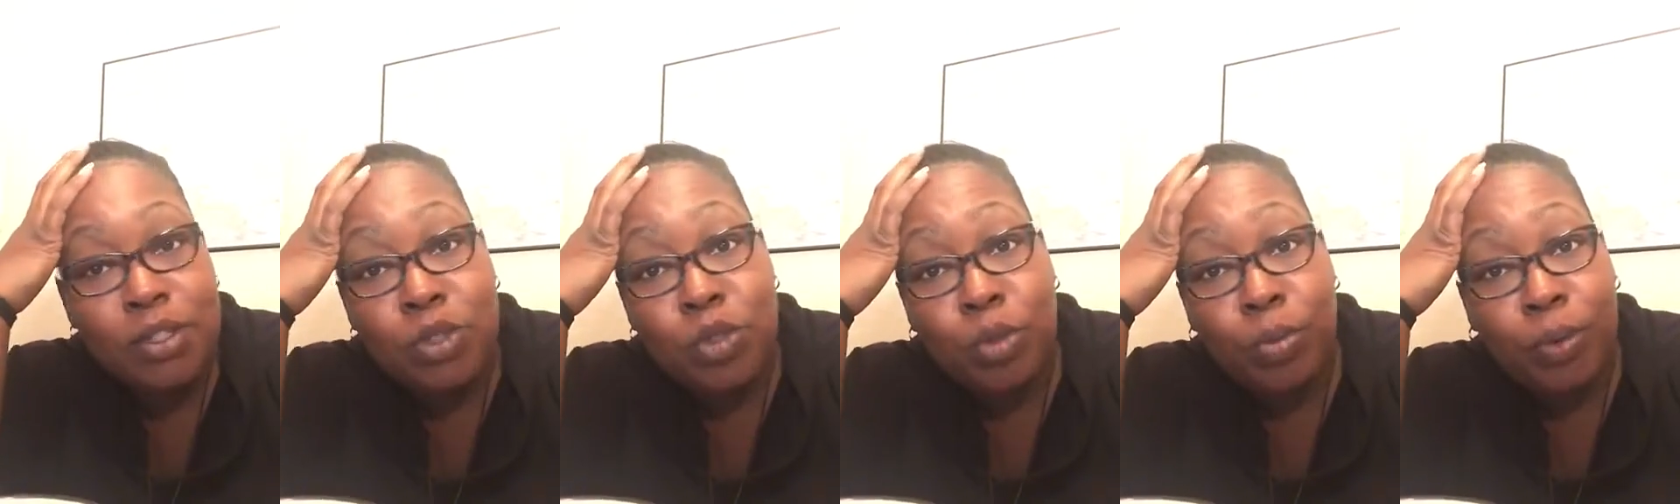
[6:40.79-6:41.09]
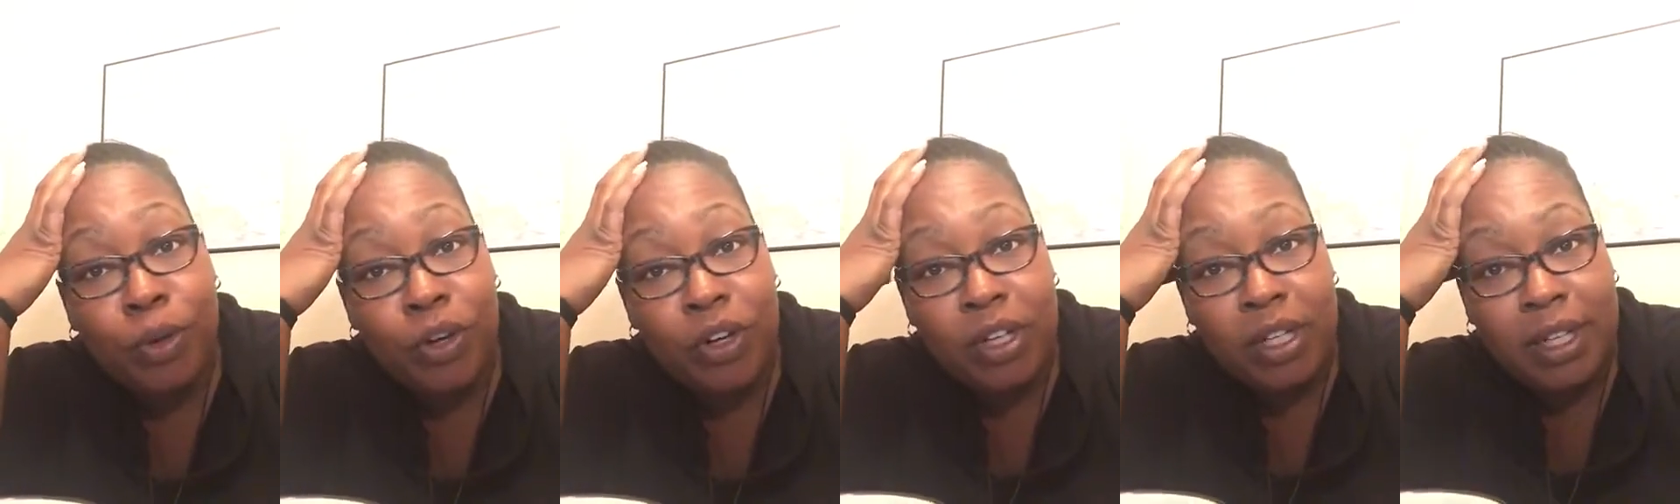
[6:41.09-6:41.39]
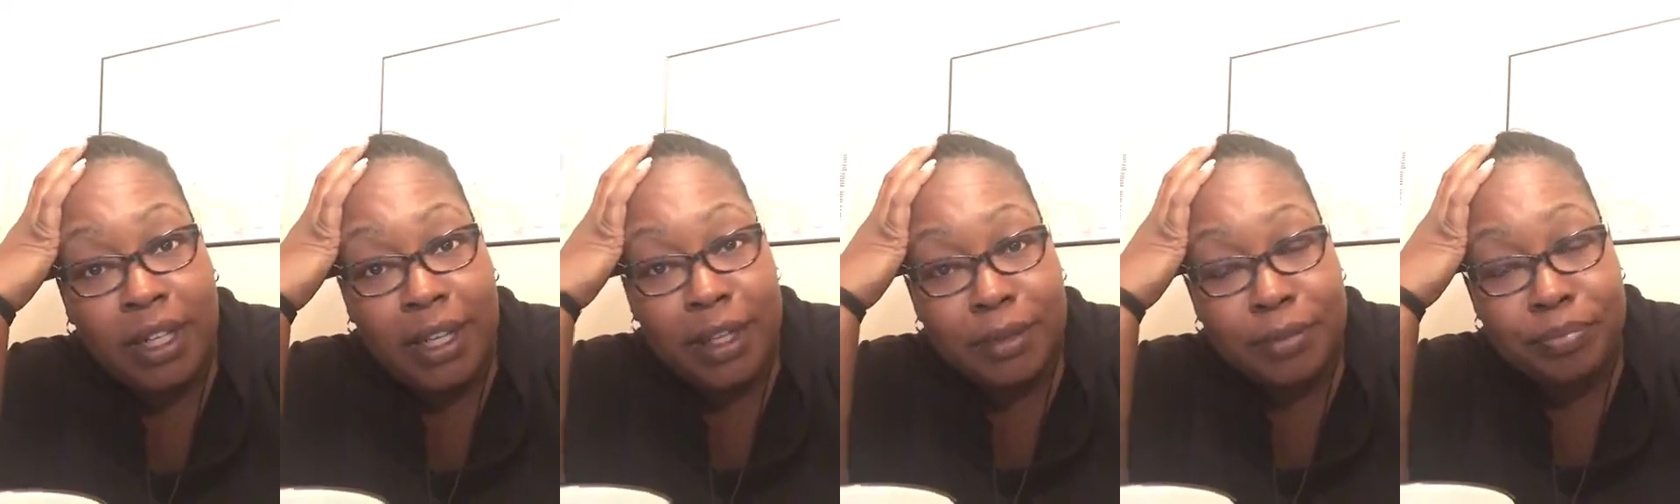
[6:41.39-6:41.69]
super
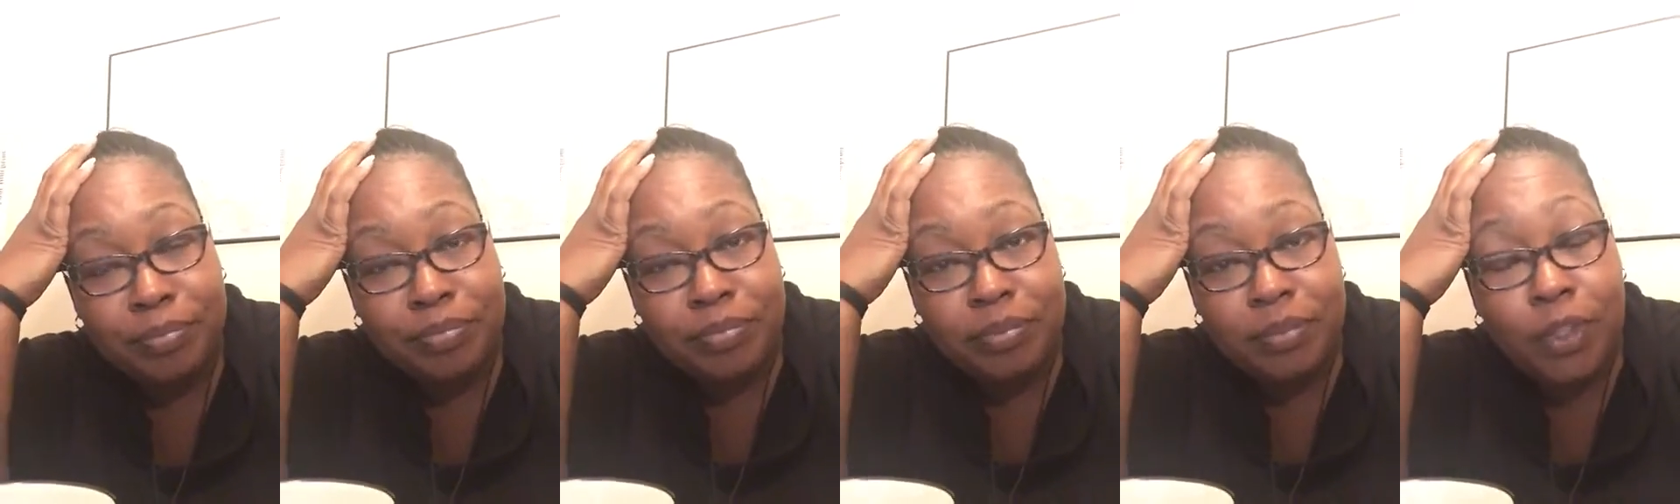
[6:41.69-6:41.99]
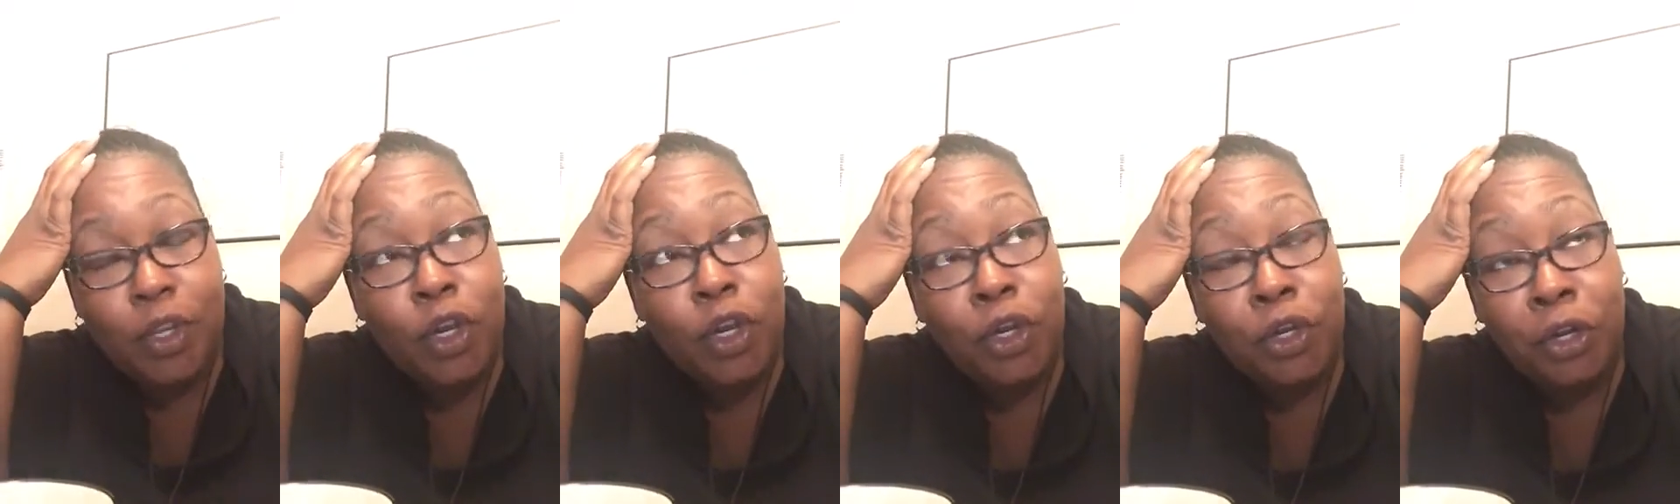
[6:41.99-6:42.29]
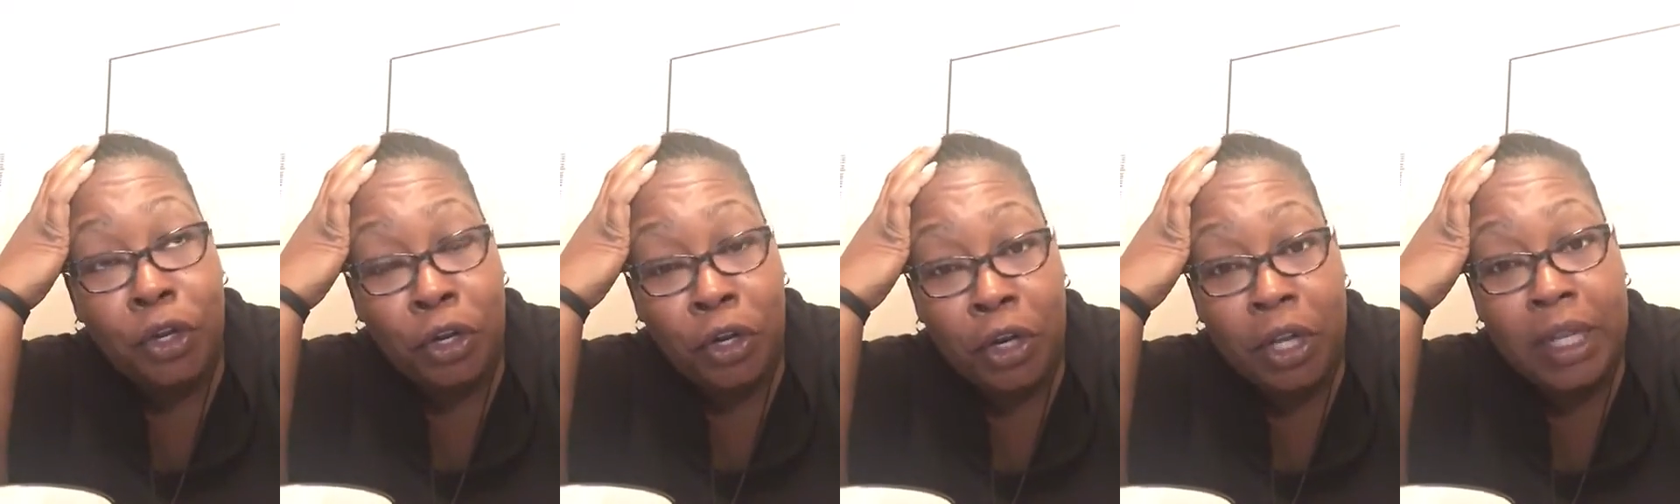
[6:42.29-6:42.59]

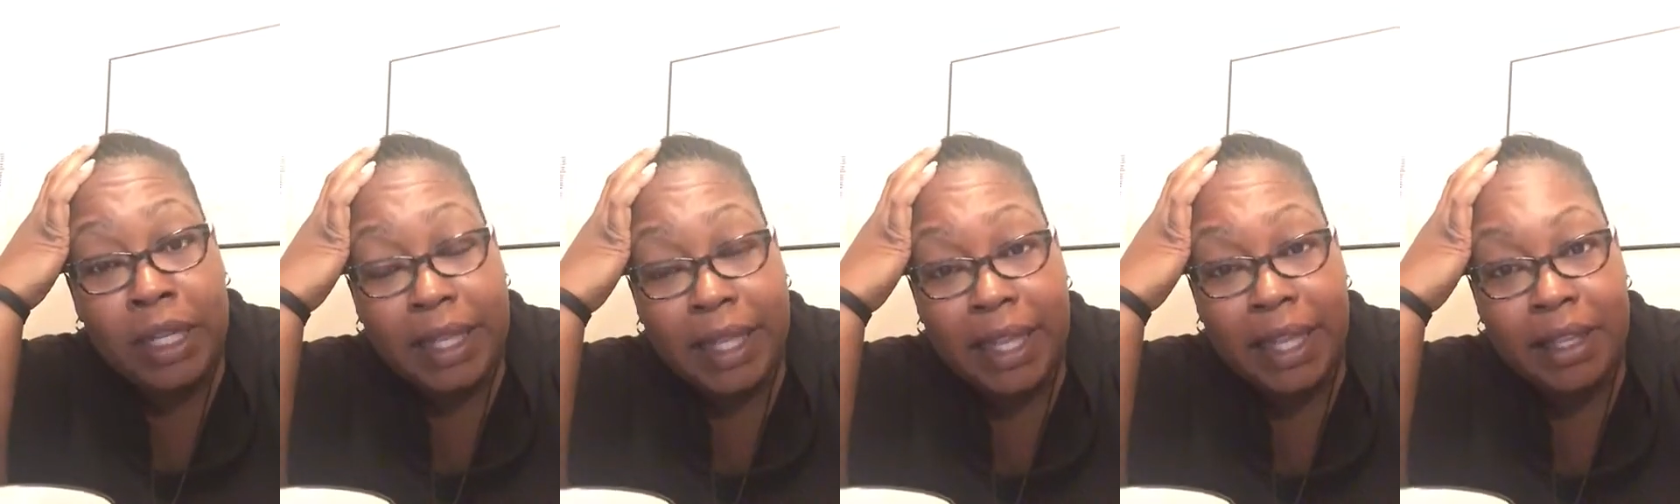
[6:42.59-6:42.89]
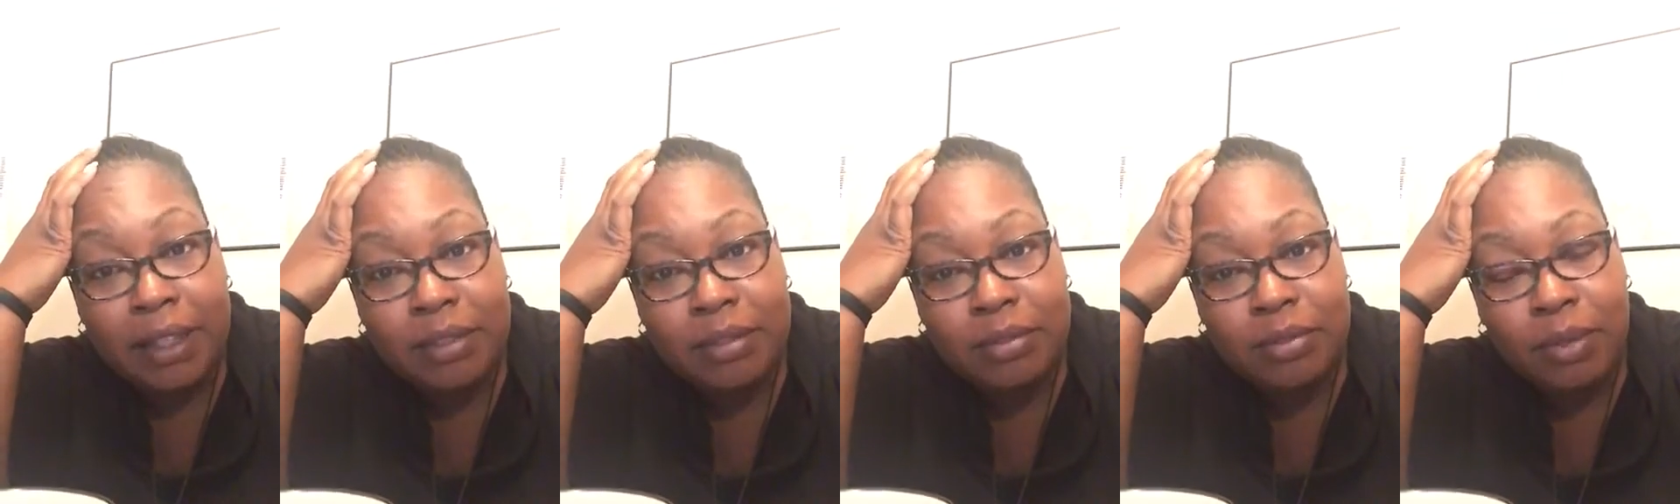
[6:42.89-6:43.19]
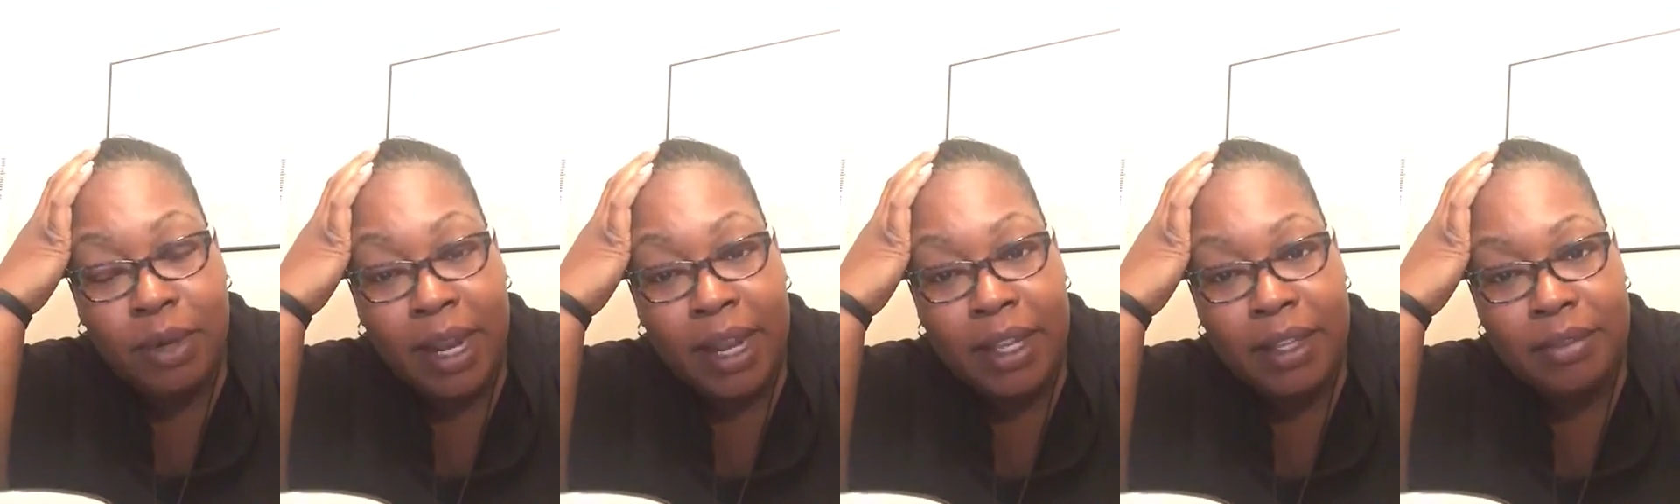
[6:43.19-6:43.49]
early,
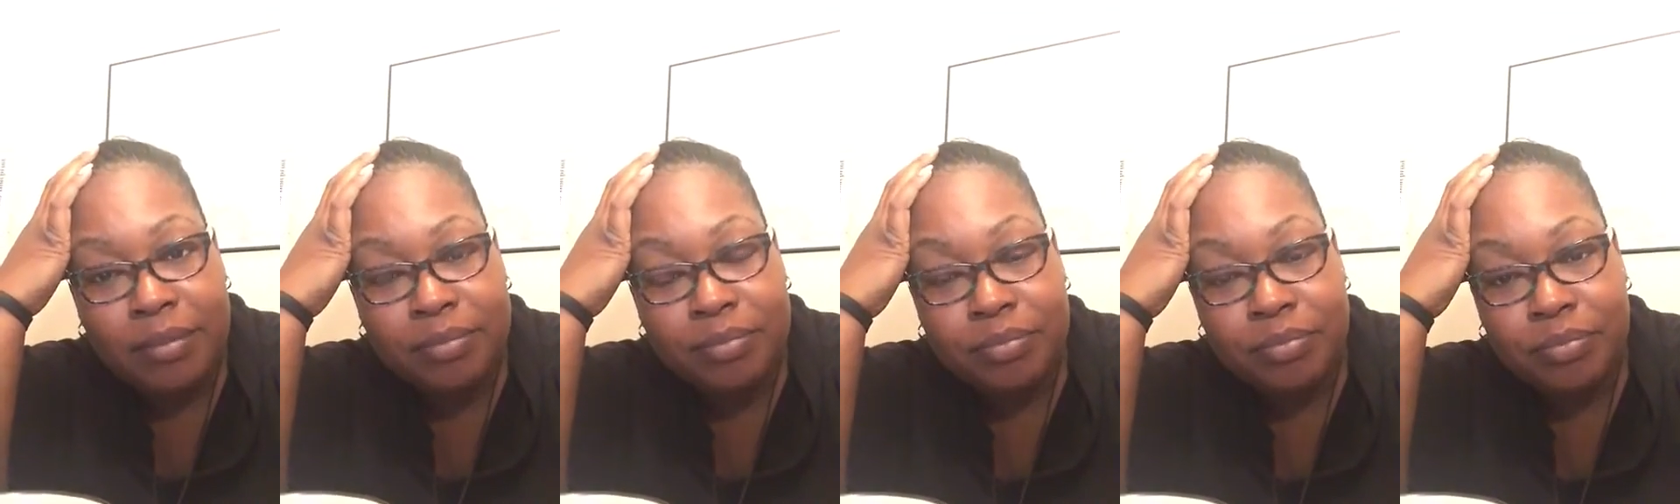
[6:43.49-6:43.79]
right?